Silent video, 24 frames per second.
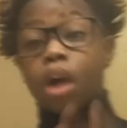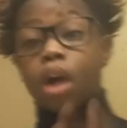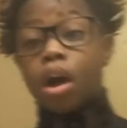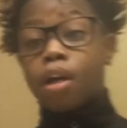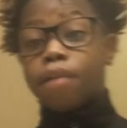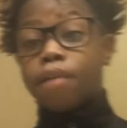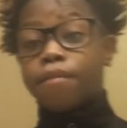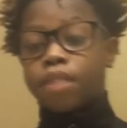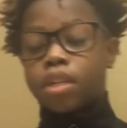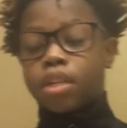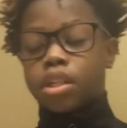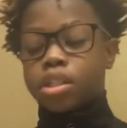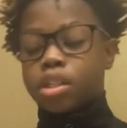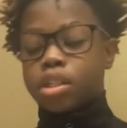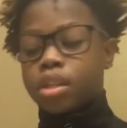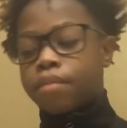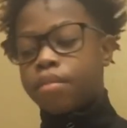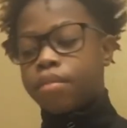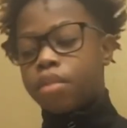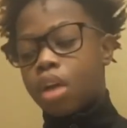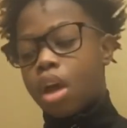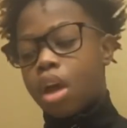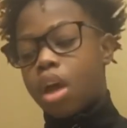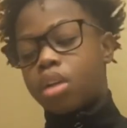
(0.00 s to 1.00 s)
with confidence.
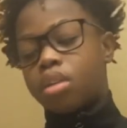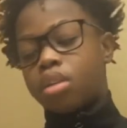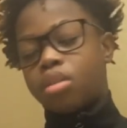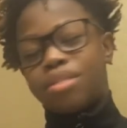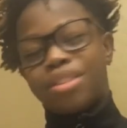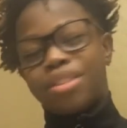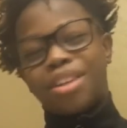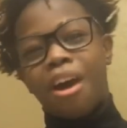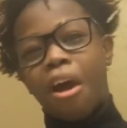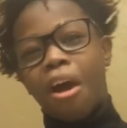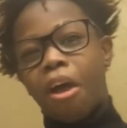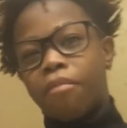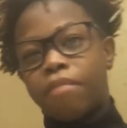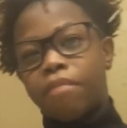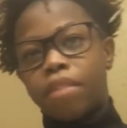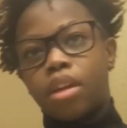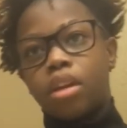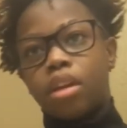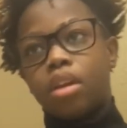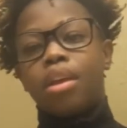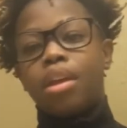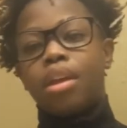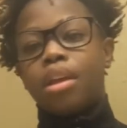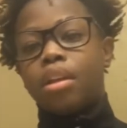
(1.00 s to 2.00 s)
If you're not
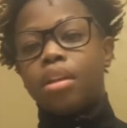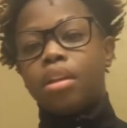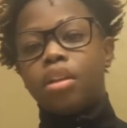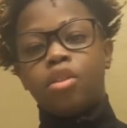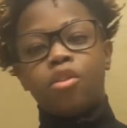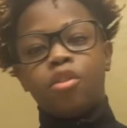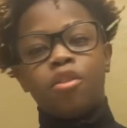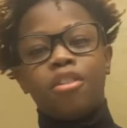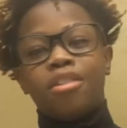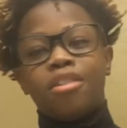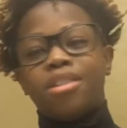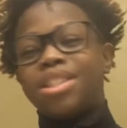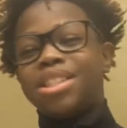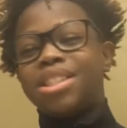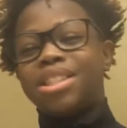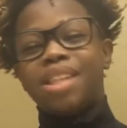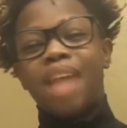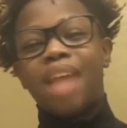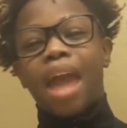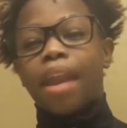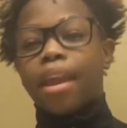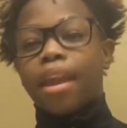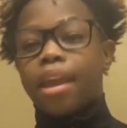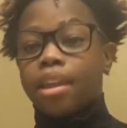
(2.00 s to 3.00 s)
confident, then you just
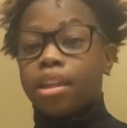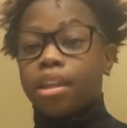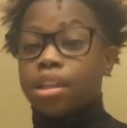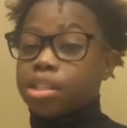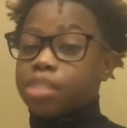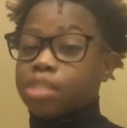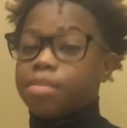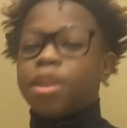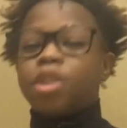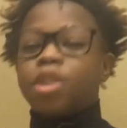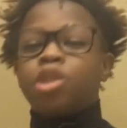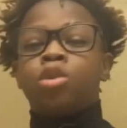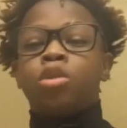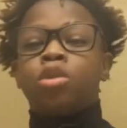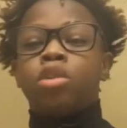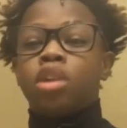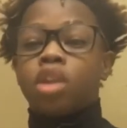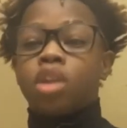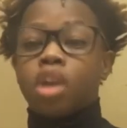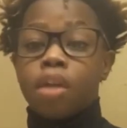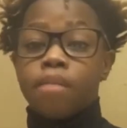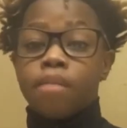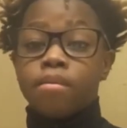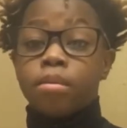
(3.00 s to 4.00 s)
gotta at least make sure
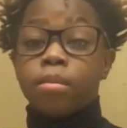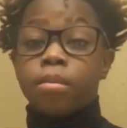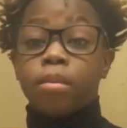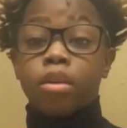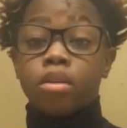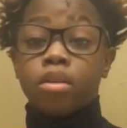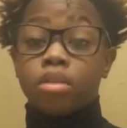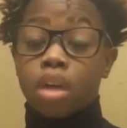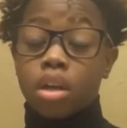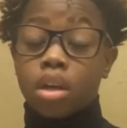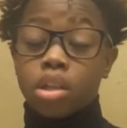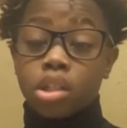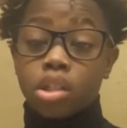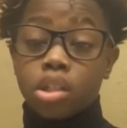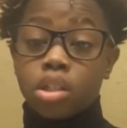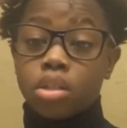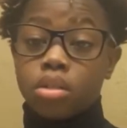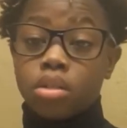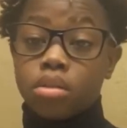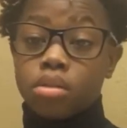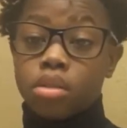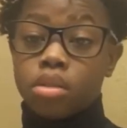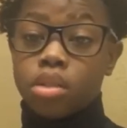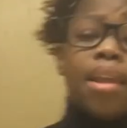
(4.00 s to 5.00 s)
you're comfortable to talk to
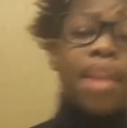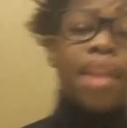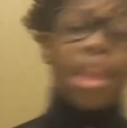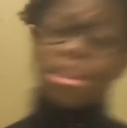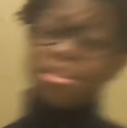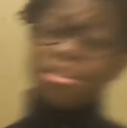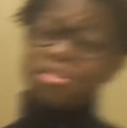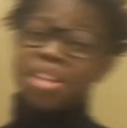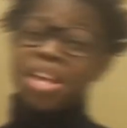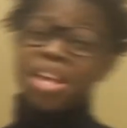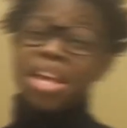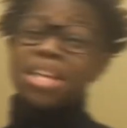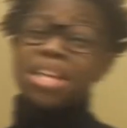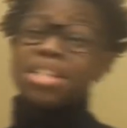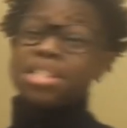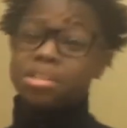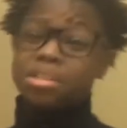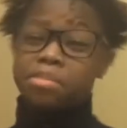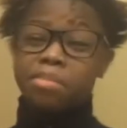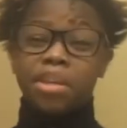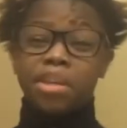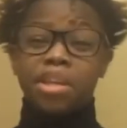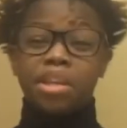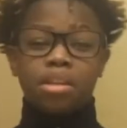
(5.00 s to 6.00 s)
girls. Like, you can't
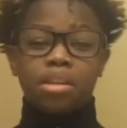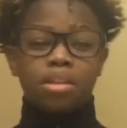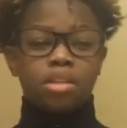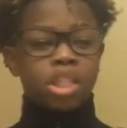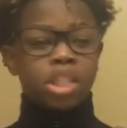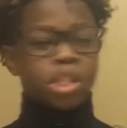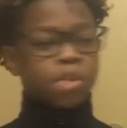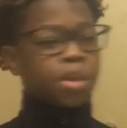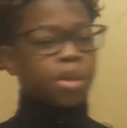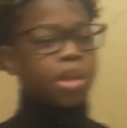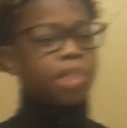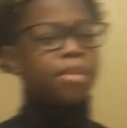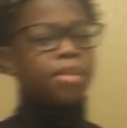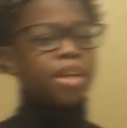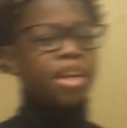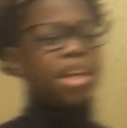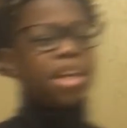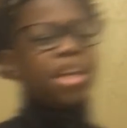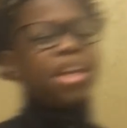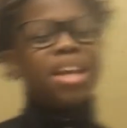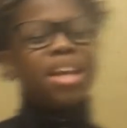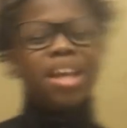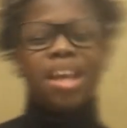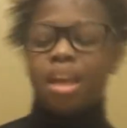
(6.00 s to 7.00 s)
just be Sweaty
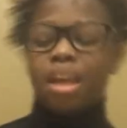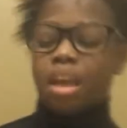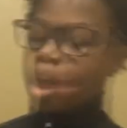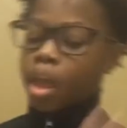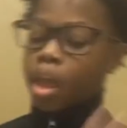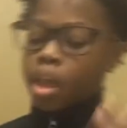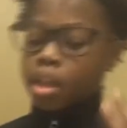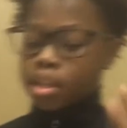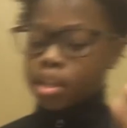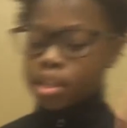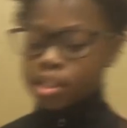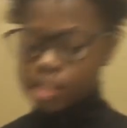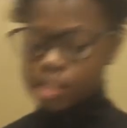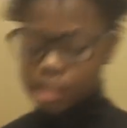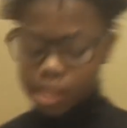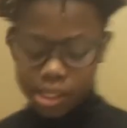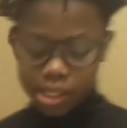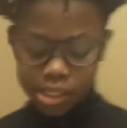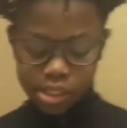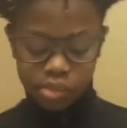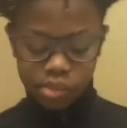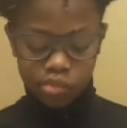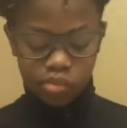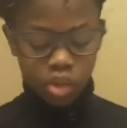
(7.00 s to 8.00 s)
McGee. And this
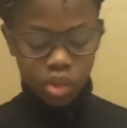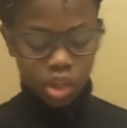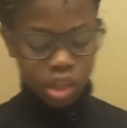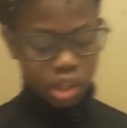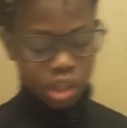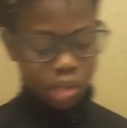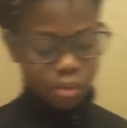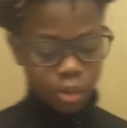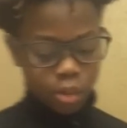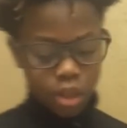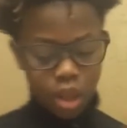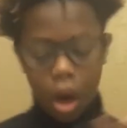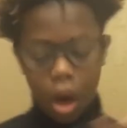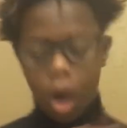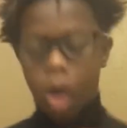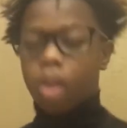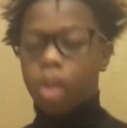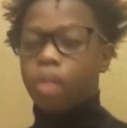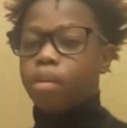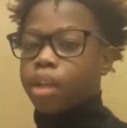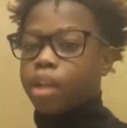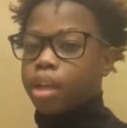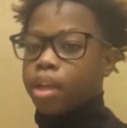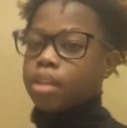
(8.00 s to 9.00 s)
leads really with
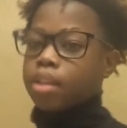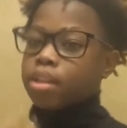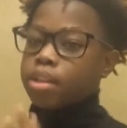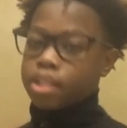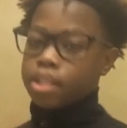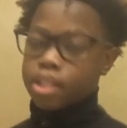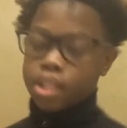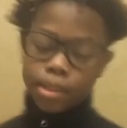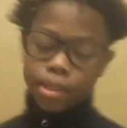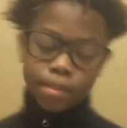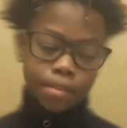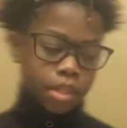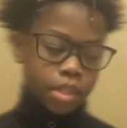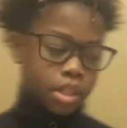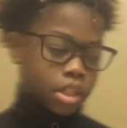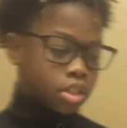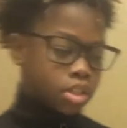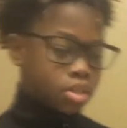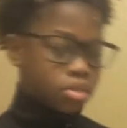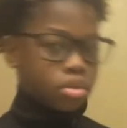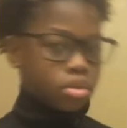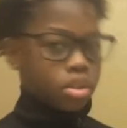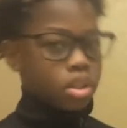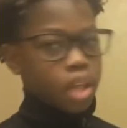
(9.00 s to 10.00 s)
all in the tips,
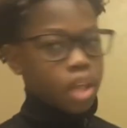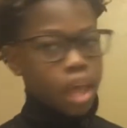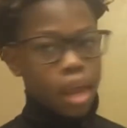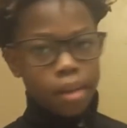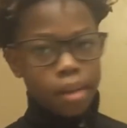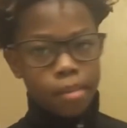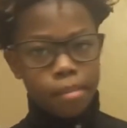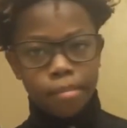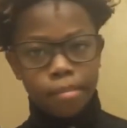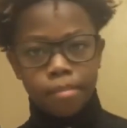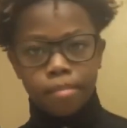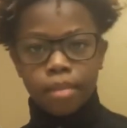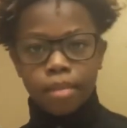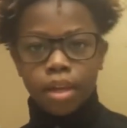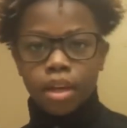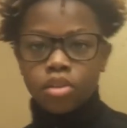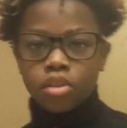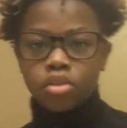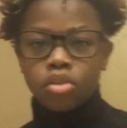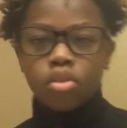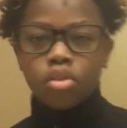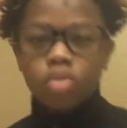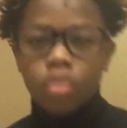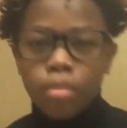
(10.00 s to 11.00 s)
because you just gotta, in
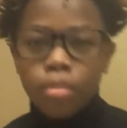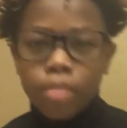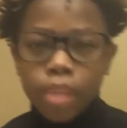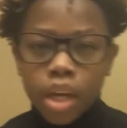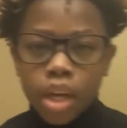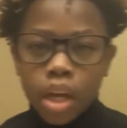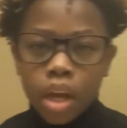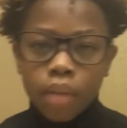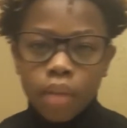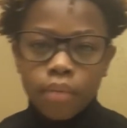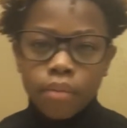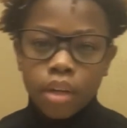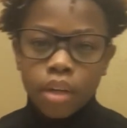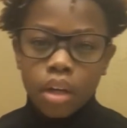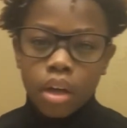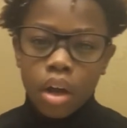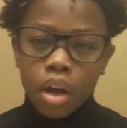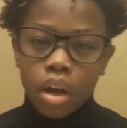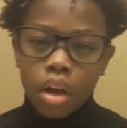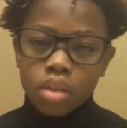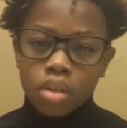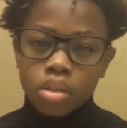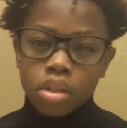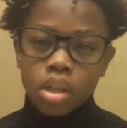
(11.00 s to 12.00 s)
general, be confident to
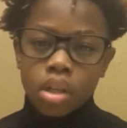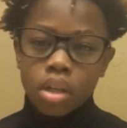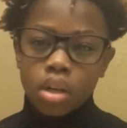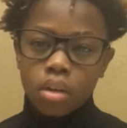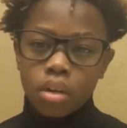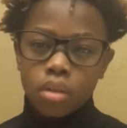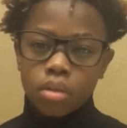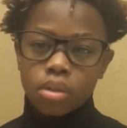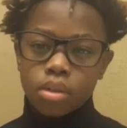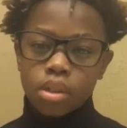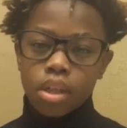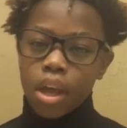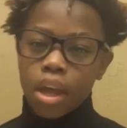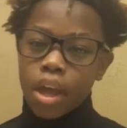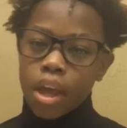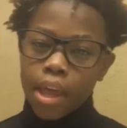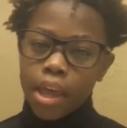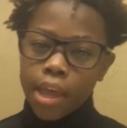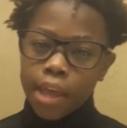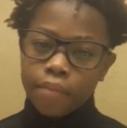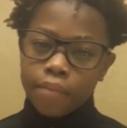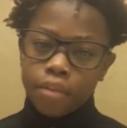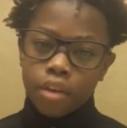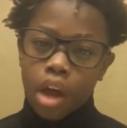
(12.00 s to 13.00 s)
talk to girls.
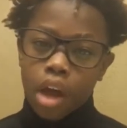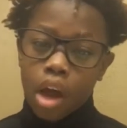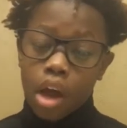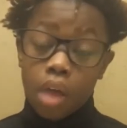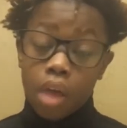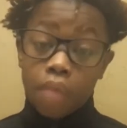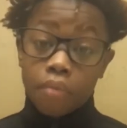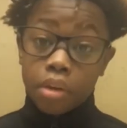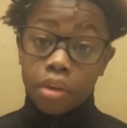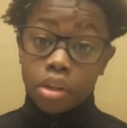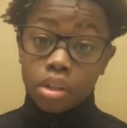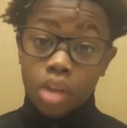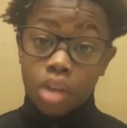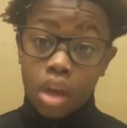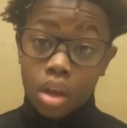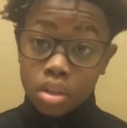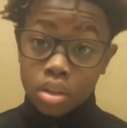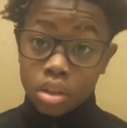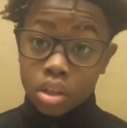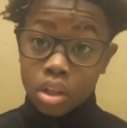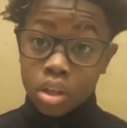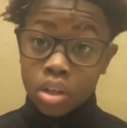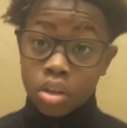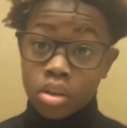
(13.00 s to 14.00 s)
If you're not confident to talk
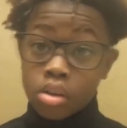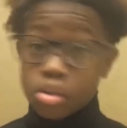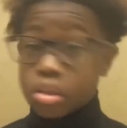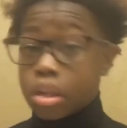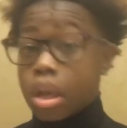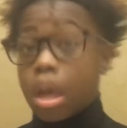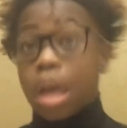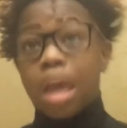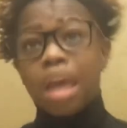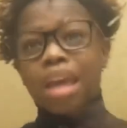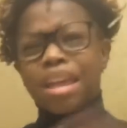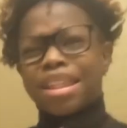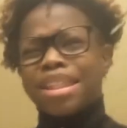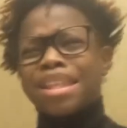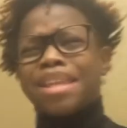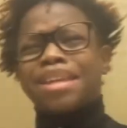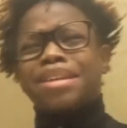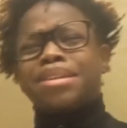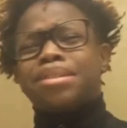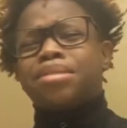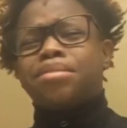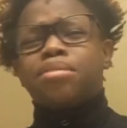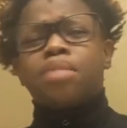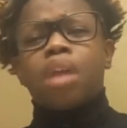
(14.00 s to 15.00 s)
to girls,
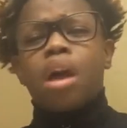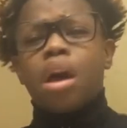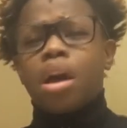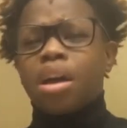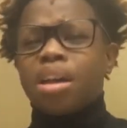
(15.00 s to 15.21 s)
then ugh,